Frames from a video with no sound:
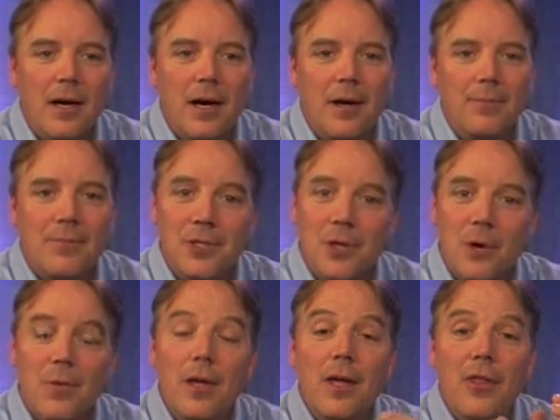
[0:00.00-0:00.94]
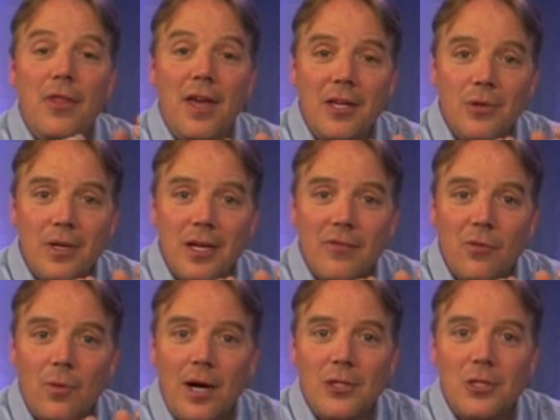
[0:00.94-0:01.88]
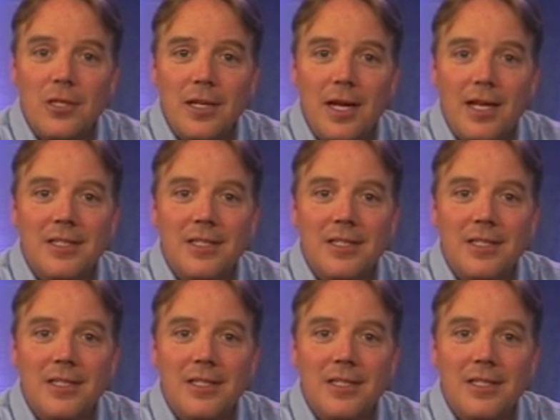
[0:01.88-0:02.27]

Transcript: Um, so Thank you again for watching,